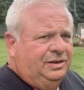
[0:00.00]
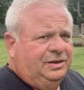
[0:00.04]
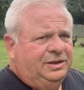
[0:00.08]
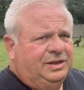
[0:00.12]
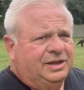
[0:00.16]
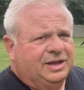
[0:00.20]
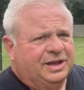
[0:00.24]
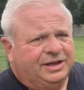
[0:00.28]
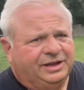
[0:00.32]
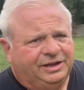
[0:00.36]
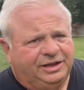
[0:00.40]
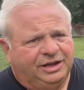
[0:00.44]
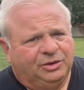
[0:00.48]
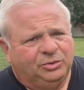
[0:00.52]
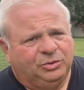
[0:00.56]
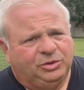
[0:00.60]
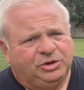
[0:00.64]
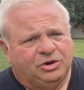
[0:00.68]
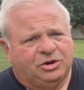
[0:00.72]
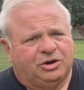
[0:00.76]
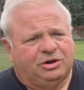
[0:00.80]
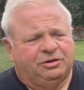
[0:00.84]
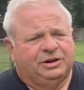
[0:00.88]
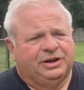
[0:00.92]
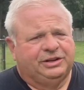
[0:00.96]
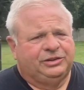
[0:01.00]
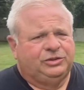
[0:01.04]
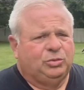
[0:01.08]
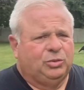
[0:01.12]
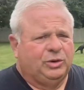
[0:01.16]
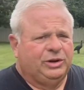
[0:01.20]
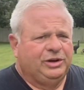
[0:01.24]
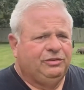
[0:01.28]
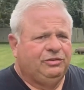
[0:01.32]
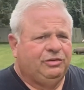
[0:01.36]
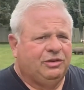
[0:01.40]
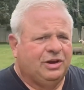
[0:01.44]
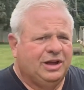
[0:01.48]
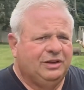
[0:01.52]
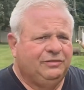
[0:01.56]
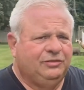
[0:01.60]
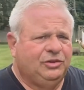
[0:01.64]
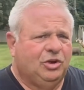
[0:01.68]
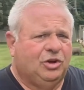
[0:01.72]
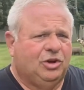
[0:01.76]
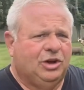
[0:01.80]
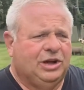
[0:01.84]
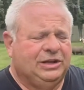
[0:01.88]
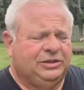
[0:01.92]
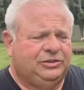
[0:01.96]
Okay, here we are at 25
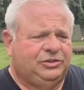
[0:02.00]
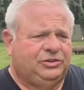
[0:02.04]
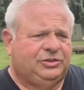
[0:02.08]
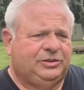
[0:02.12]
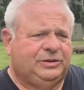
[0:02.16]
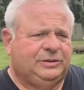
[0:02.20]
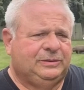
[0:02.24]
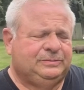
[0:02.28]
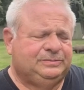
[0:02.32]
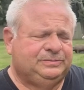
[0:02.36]
yards.